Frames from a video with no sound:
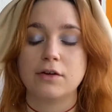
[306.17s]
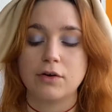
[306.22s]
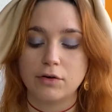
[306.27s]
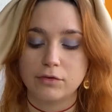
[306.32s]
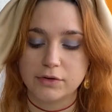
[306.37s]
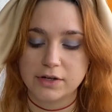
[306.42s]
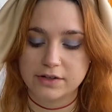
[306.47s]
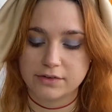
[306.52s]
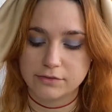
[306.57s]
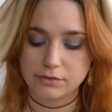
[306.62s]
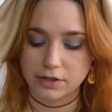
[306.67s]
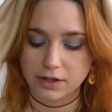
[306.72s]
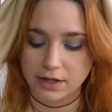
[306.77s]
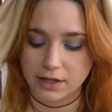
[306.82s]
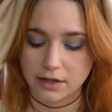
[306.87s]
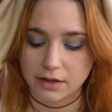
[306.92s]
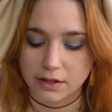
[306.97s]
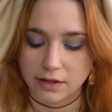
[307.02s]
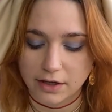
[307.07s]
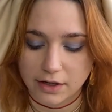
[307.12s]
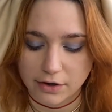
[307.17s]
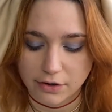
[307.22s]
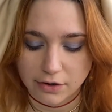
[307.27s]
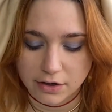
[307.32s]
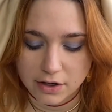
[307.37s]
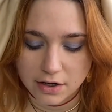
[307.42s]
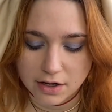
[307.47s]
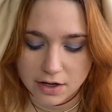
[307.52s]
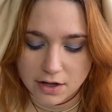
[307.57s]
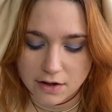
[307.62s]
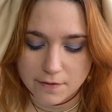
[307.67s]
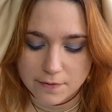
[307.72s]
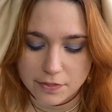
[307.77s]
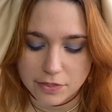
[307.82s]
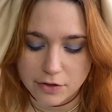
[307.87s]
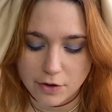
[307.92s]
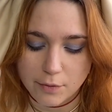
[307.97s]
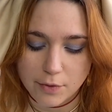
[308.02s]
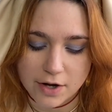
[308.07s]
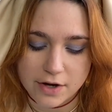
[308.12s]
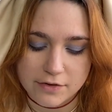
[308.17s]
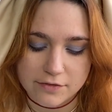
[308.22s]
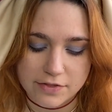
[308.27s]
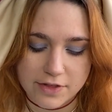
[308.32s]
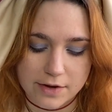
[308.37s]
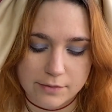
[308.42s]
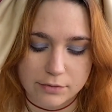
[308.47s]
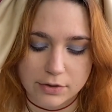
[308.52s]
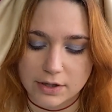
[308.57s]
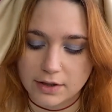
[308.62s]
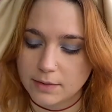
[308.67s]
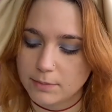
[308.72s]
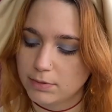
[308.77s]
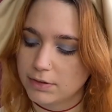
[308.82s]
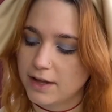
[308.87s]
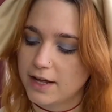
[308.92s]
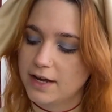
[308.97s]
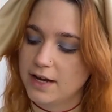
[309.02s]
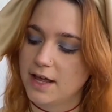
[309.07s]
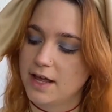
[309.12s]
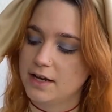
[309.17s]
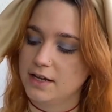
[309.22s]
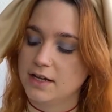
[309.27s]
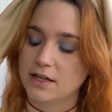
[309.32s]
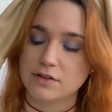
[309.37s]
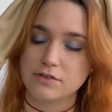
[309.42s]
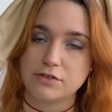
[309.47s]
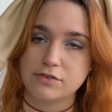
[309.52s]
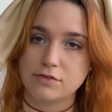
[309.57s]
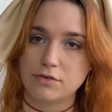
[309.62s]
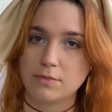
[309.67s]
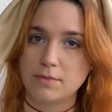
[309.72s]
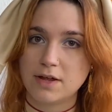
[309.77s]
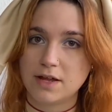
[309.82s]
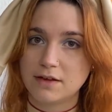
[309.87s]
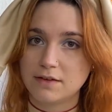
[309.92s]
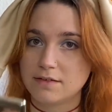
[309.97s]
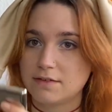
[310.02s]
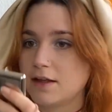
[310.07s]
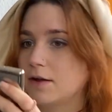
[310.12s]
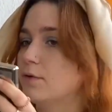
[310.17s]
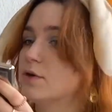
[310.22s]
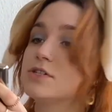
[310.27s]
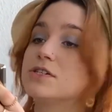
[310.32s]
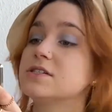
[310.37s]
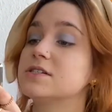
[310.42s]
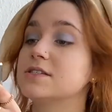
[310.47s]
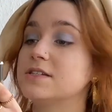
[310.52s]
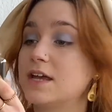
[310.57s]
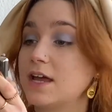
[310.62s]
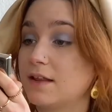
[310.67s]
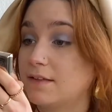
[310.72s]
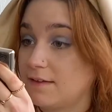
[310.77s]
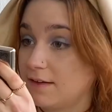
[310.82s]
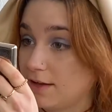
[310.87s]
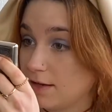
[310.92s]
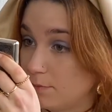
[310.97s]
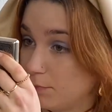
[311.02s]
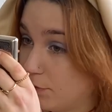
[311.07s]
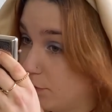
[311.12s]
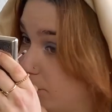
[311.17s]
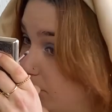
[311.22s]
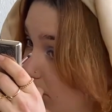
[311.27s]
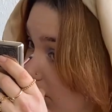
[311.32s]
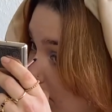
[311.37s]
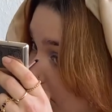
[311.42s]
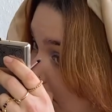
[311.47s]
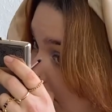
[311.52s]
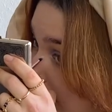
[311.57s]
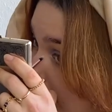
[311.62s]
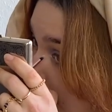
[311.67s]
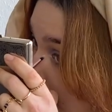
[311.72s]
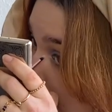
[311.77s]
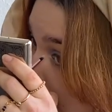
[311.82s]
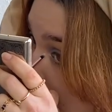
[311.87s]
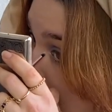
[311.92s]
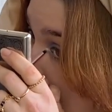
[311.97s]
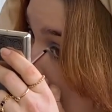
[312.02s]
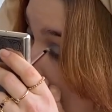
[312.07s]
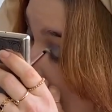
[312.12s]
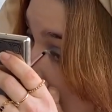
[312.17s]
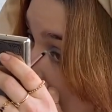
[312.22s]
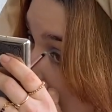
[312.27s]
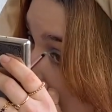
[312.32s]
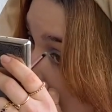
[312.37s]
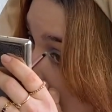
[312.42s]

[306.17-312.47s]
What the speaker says: always really clear. No one of them really played any instruments. They were just dancing and performing, but